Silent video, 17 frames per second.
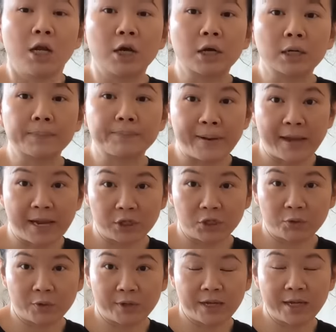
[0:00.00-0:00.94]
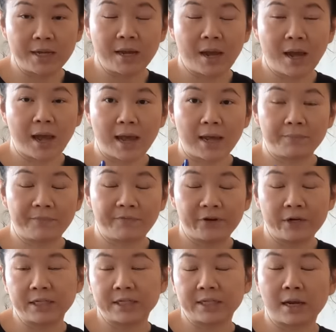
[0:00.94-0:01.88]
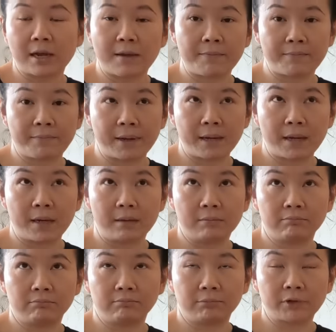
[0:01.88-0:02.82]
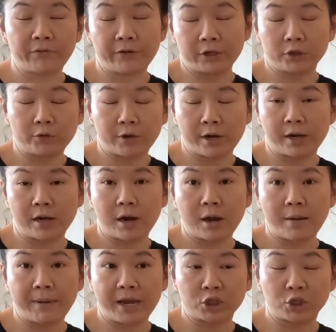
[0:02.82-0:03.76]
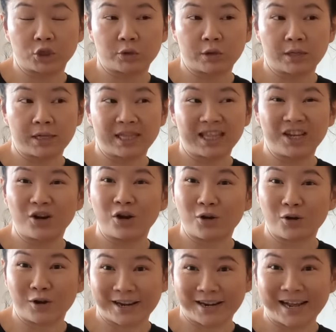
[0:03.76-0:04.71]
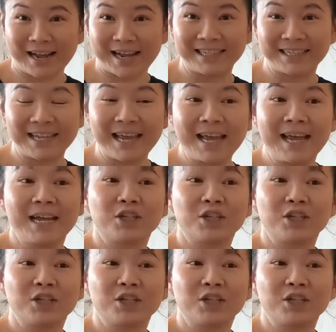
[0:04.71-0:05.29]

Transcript: look pantry and freezer and, and refrigerator, make sure that they are organized.